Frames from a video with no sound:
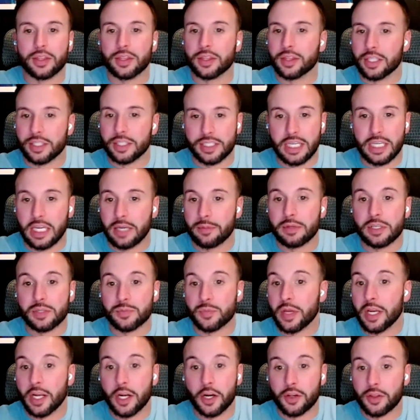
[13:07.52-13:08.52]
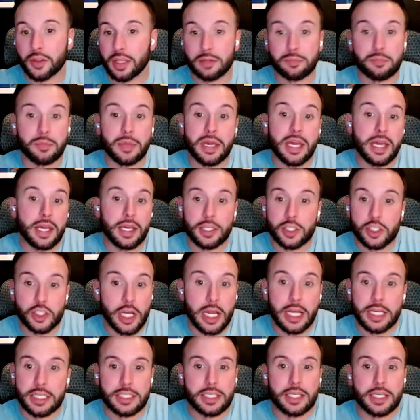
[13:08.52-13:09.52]
the team is bigger than me,
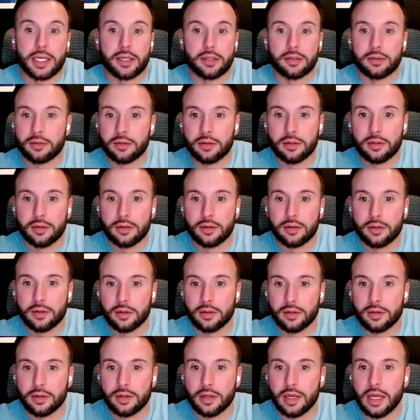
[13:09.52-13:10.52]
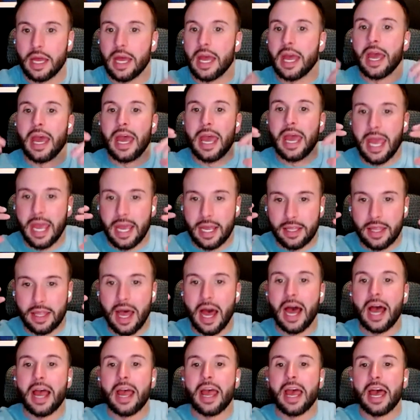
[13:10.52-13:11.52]
Jason, and
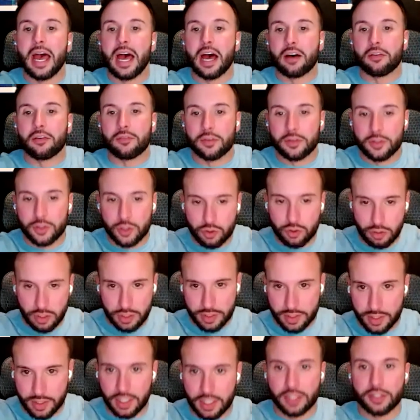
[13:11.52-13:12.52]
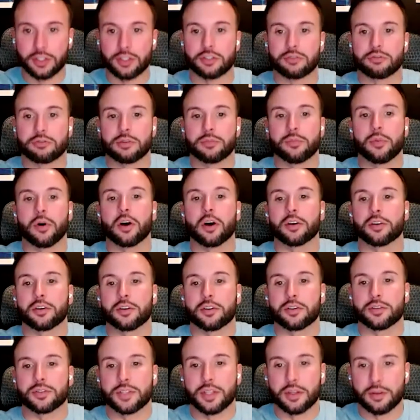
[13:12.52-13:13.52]
I have trusted industry
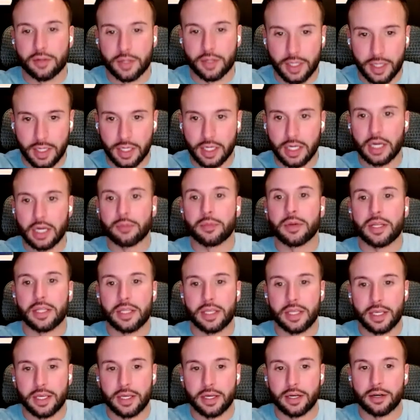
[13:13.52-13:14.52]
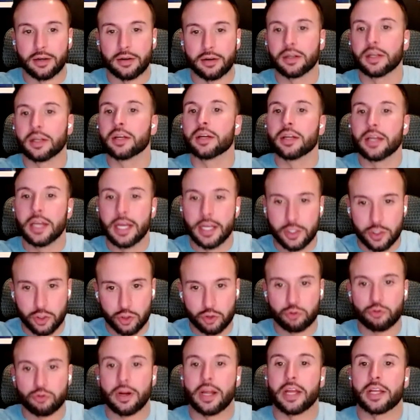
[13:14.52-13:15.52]
partners that are going to come in here and
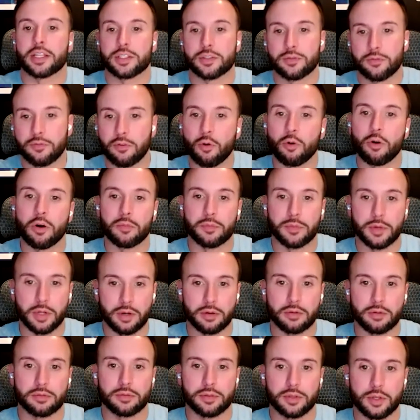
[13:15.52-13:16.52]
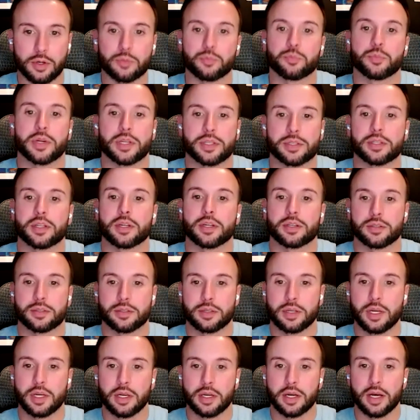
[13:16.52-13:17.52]
transform your
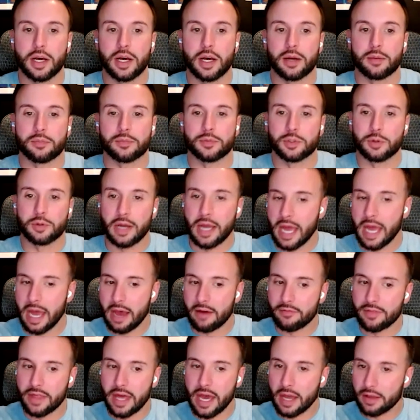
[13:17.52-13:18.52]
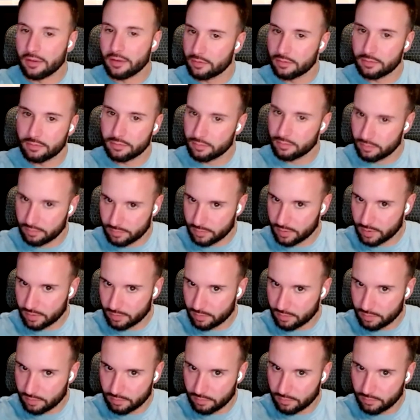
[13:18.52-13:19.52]
business. Do I have that
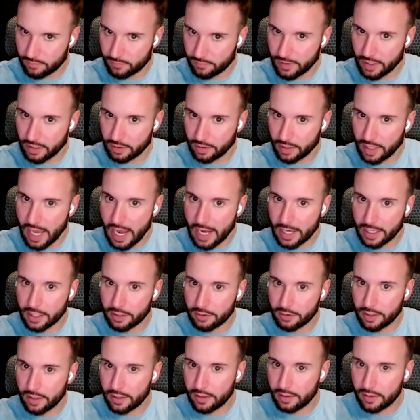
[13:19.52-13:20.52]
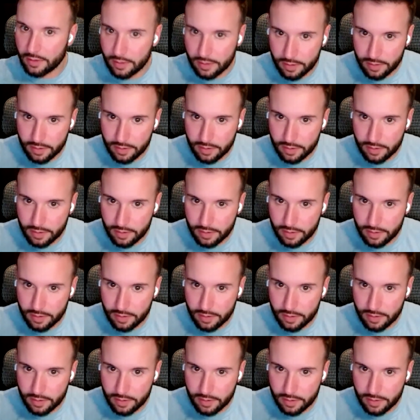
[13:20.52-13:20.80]
fairly accurate?